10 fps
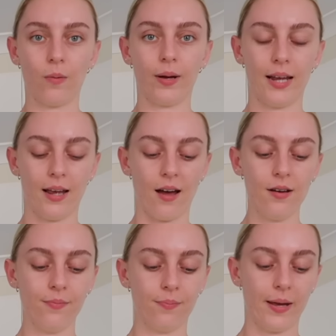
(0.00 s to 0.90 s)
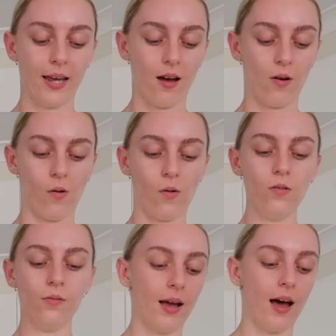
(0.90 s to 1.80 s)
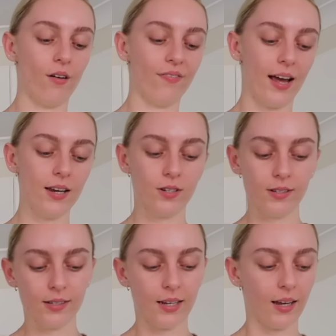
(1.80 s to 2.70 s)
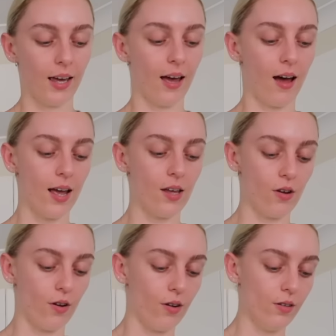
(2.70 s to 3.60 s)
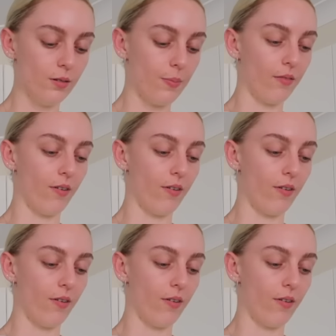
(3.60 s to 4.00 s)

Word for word: while we're here, PR haul. Alpha H is the skincare I use, my